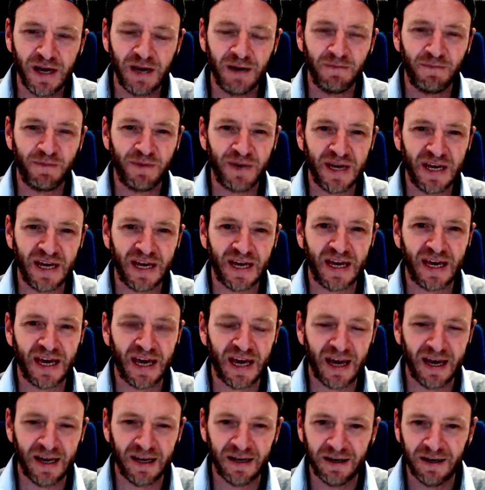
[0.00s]

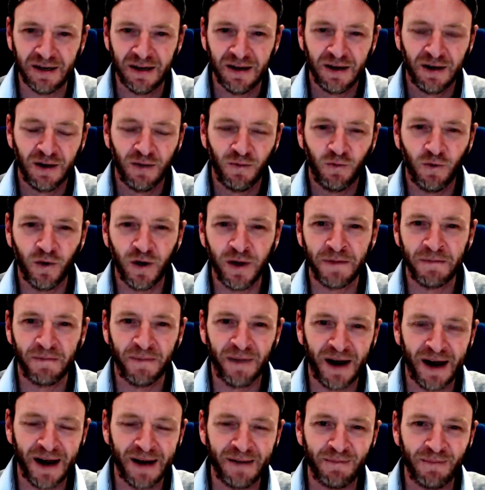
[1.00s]
begin with
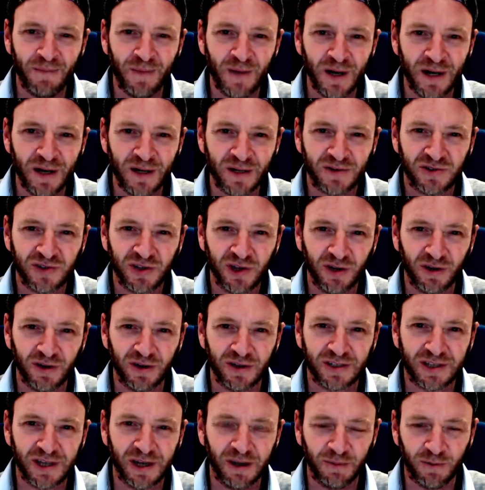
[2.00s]
my Minnesota
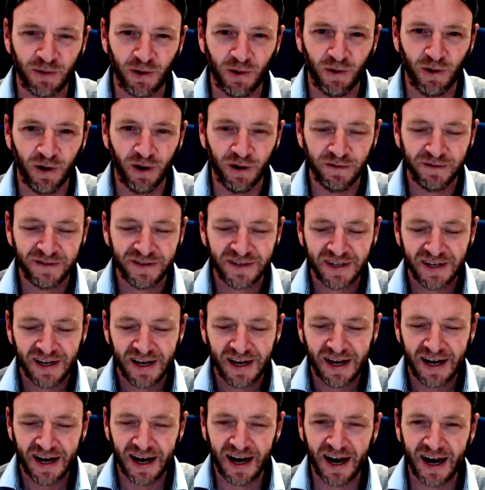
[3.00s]
Timberwolves.
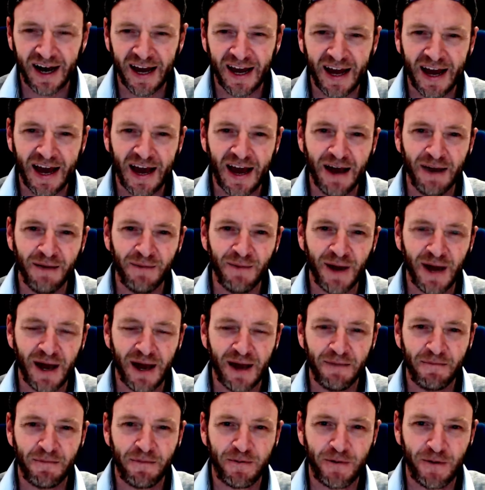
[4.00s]
I am
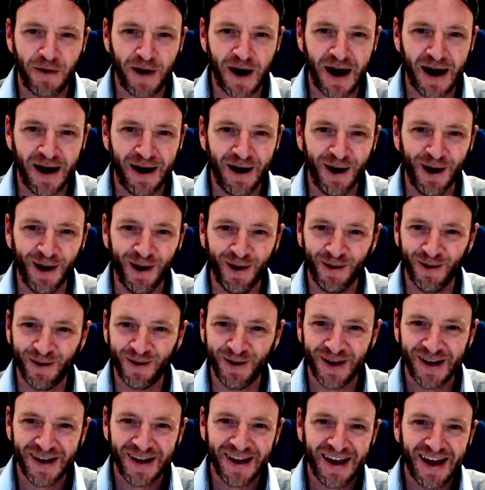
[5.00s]
a
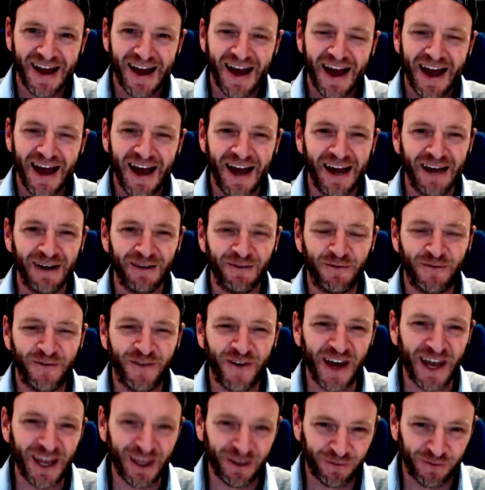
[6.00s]
proud and
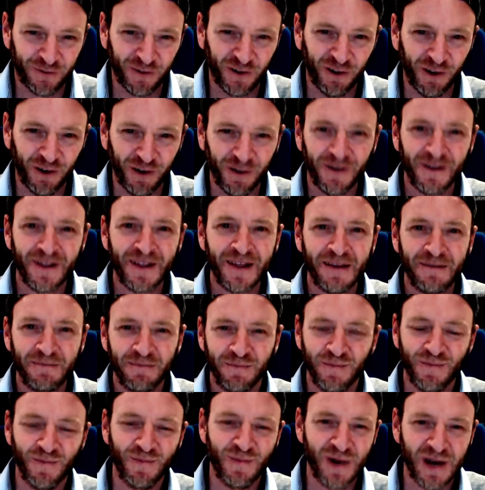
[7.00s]
faithful
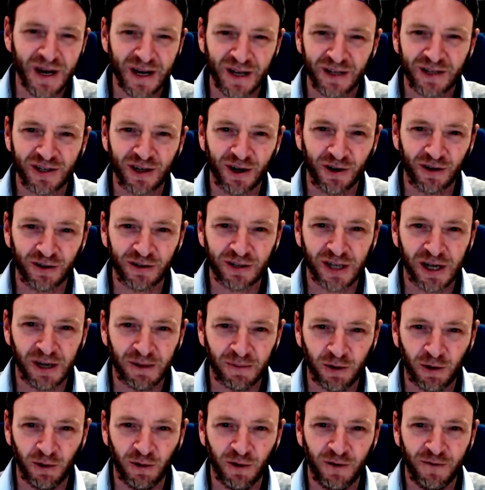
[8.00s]
Minnesota
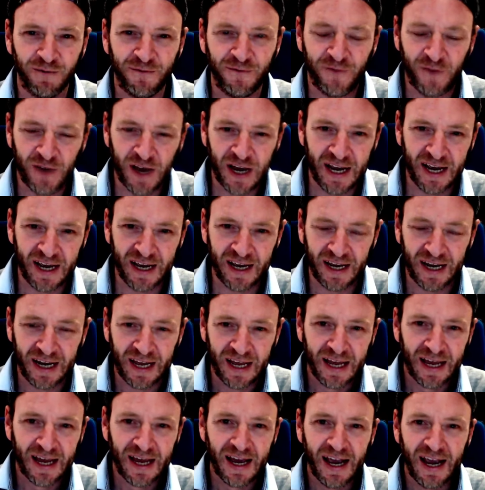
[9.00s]
Timberwolves fan,
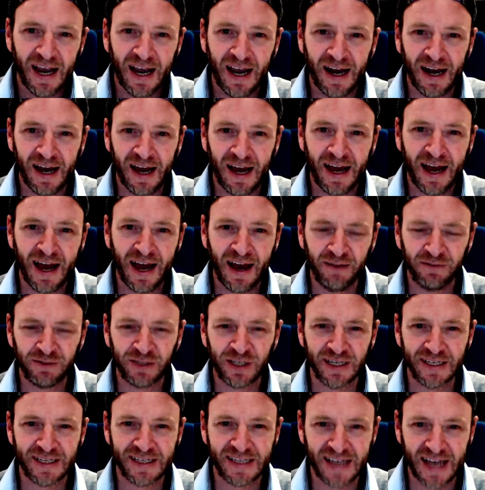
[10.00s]
and I have
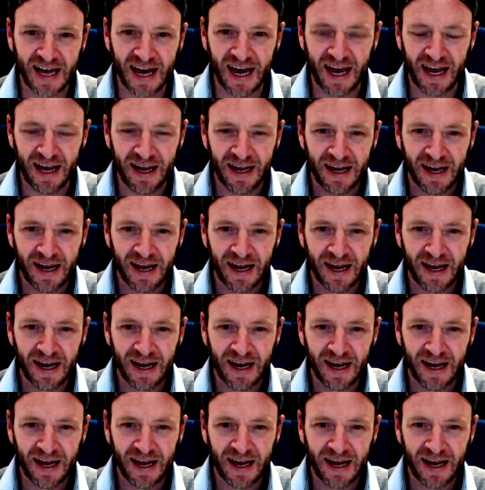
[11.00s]
to say,